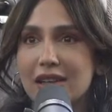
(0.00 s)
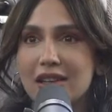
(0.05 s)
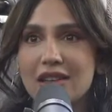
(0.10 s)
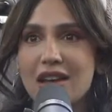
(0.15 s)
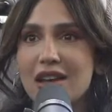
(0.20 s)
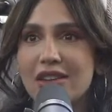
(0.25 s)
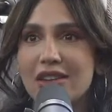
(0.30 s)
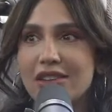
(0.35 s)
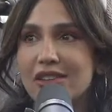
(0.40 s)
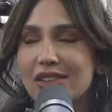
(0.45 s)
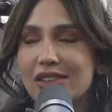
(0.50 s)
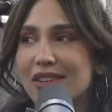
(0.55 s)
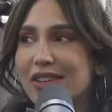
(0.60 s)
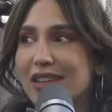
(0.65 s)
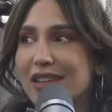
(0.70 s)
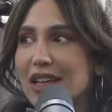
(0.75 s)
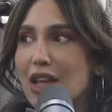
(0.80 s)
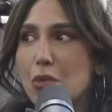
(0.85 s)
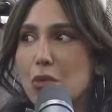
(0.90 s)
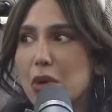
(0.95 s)
with his wife.
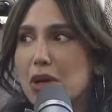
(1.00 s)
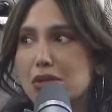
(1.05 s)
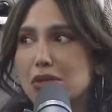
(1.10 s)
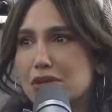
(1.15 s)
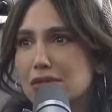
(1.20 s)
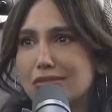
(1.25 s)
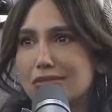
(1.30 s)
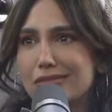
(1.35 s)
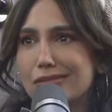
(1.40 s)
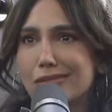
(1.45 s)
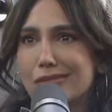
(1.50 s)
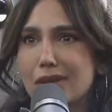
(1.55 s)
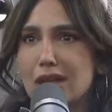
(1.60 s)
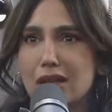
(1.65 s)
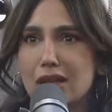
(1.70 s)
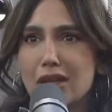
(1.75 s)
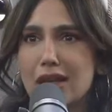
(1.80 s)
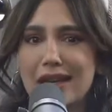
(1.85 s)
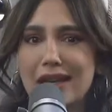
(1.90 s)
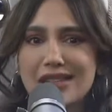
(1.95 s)
No? Well,
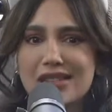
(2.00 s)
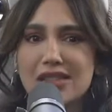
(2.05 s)
he